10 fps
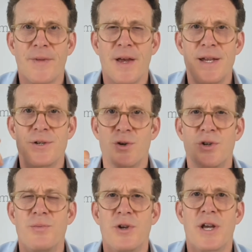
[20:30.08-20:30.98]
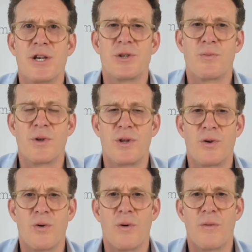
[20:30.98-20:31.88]
And good communication with
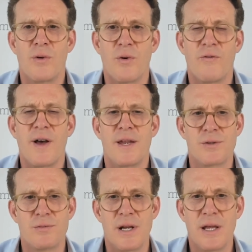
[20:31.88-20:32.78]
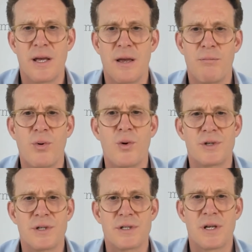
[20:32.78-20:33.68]
your vet is really
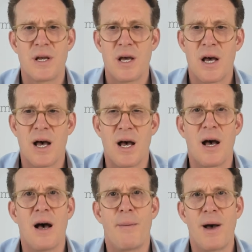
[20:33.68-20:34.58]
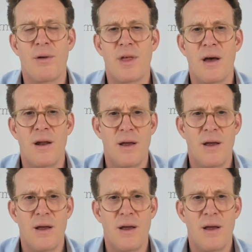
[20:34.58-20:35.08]
important about that.